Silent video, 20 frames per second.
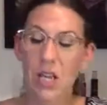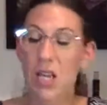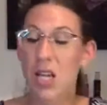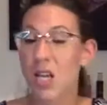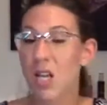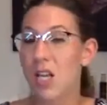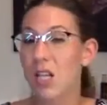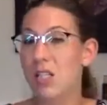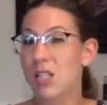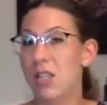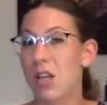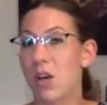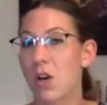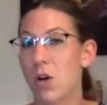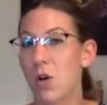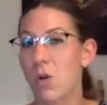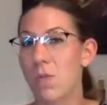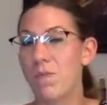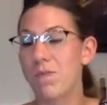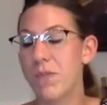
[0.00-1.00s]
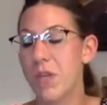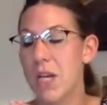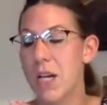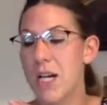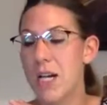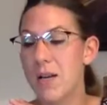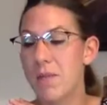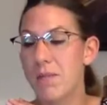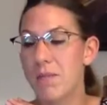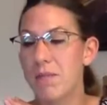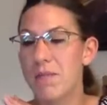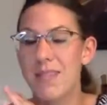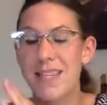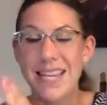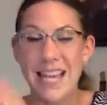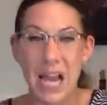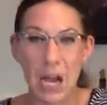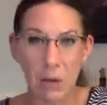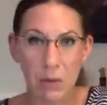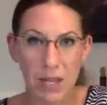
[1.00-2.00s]
So
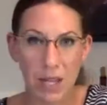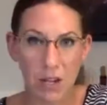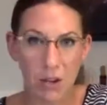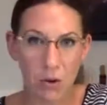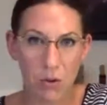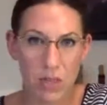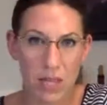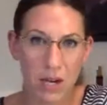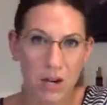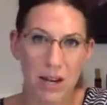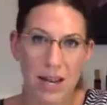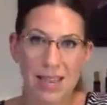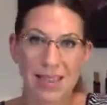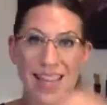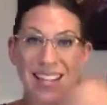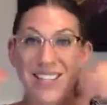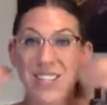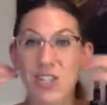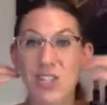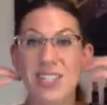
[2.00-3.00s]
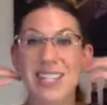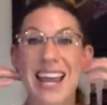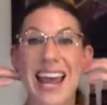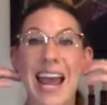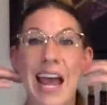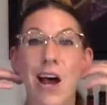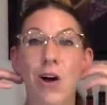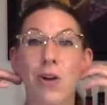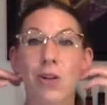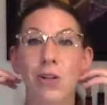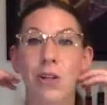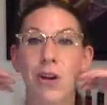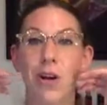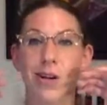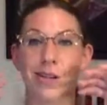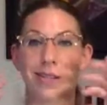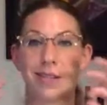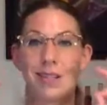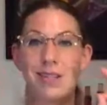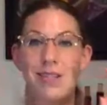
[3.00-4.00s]
now we can go there, and that's just how long
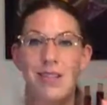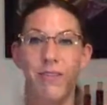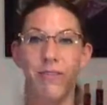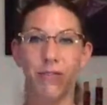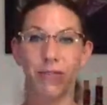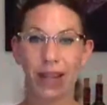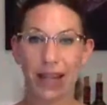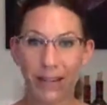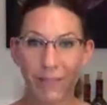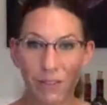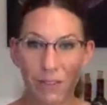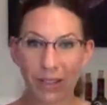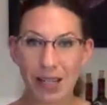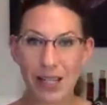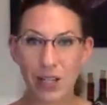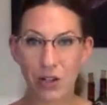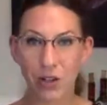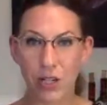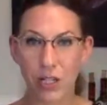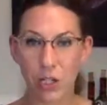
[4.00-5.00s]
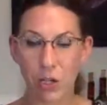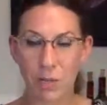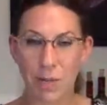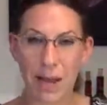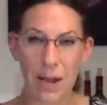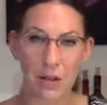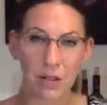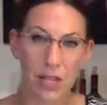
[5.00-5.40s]
does the flavor linger in your mouth.